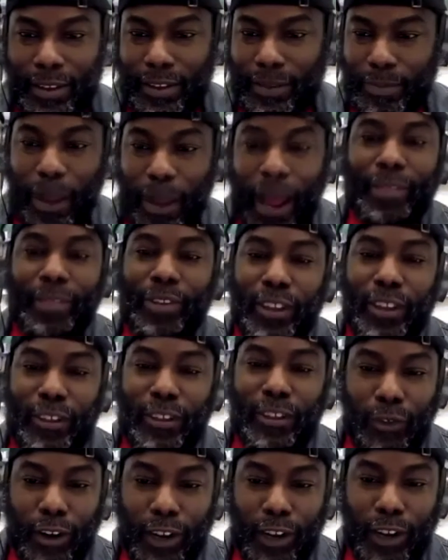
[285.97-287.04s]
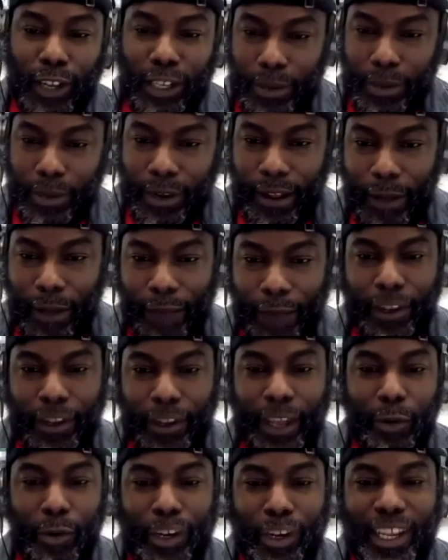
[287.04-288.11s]
buy things for us, but I, I
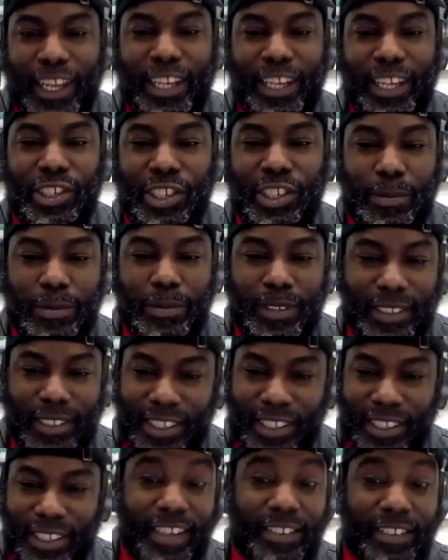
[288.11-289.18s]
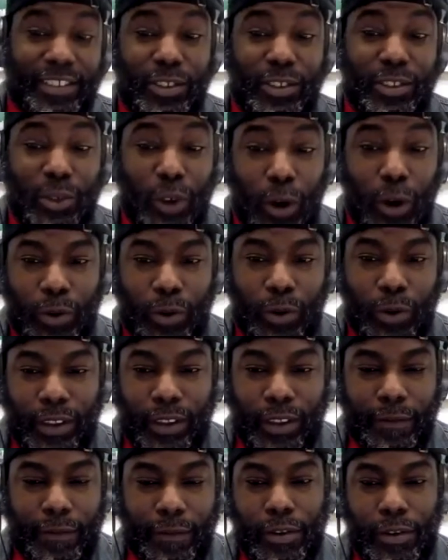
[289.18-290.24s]
feel like relationship just takes it to a whole
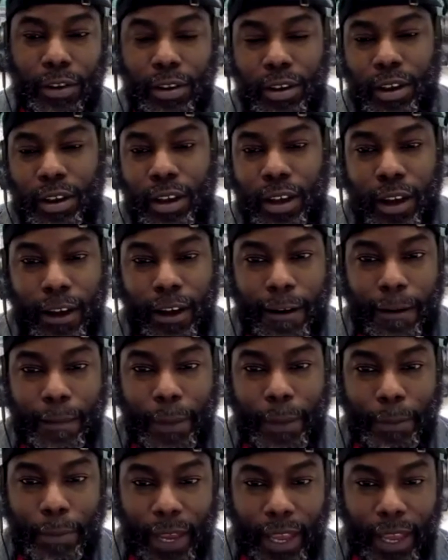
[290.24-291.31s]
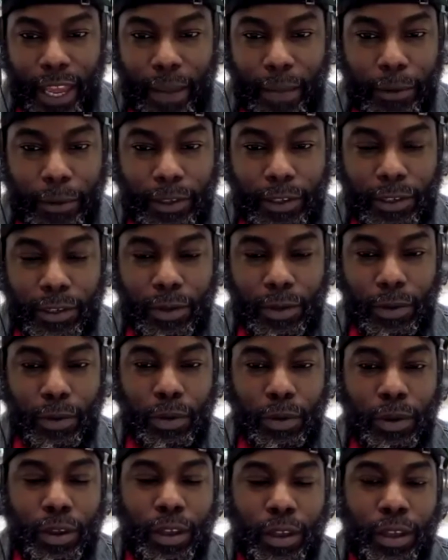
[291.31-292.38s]
nother level. Um, and being able
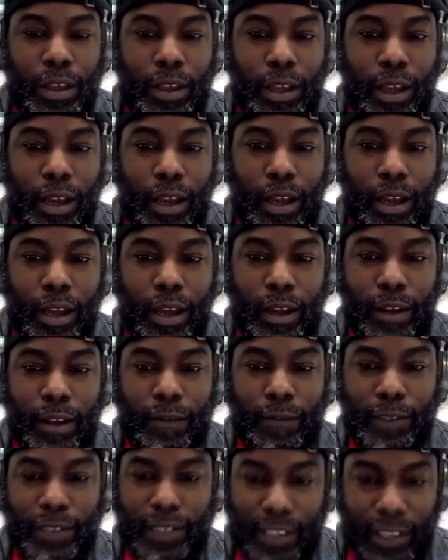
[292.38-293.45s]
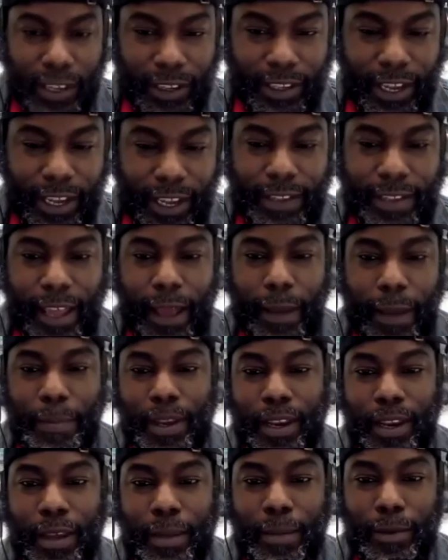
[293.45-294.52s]
to Uh, facilitate that,
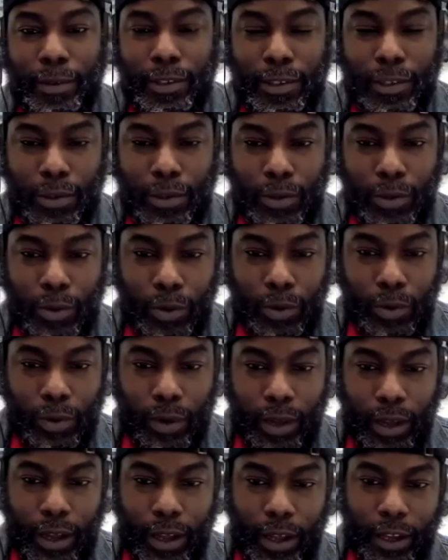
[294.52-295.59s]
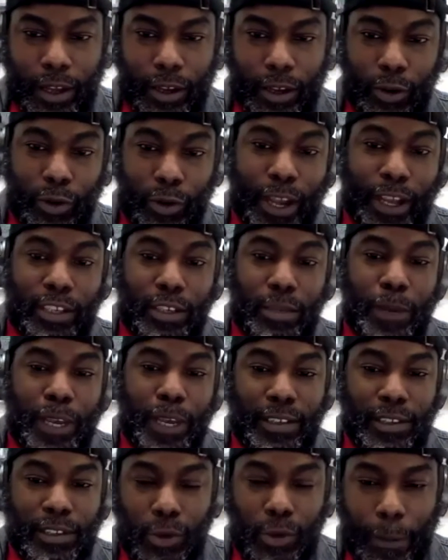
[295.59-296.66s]
being able to uh, create
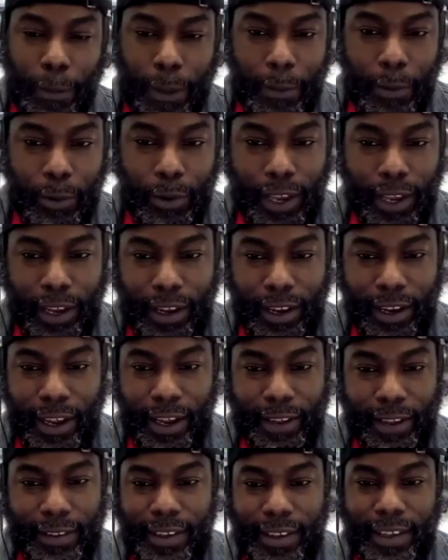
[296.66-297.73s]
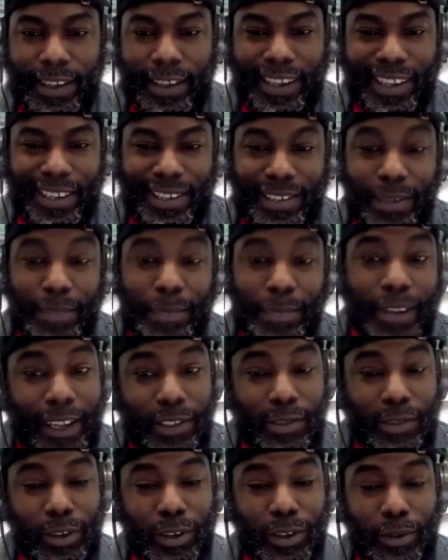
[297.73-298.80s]
spaces where people can connect is something
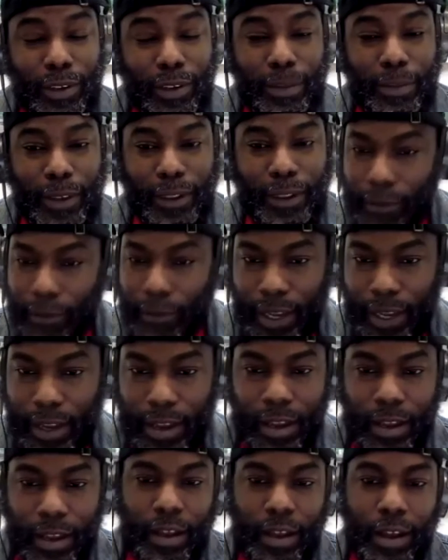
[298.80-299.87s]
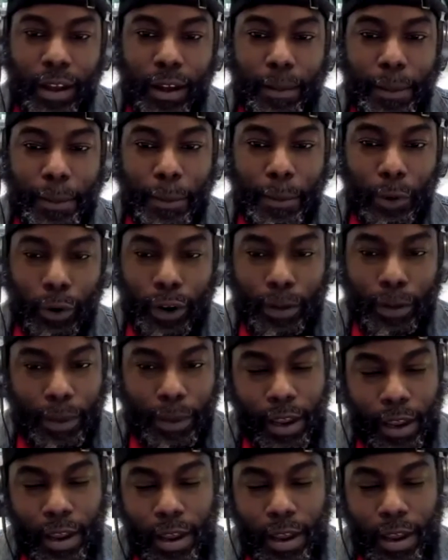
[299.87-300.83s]
that's really, really big for me, um, important to me.